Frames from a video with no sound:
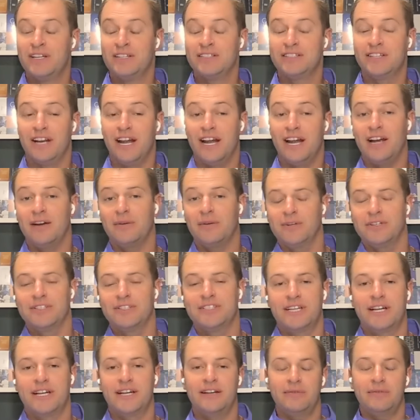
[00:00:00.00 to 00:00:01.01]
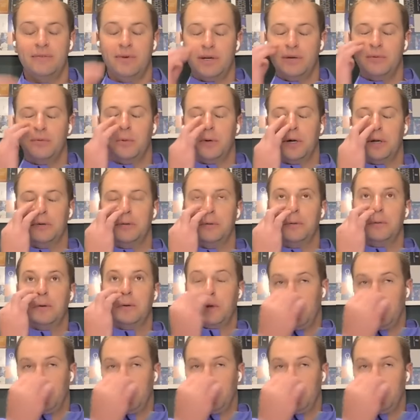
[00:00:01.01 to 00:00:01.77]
Today, I will say what we're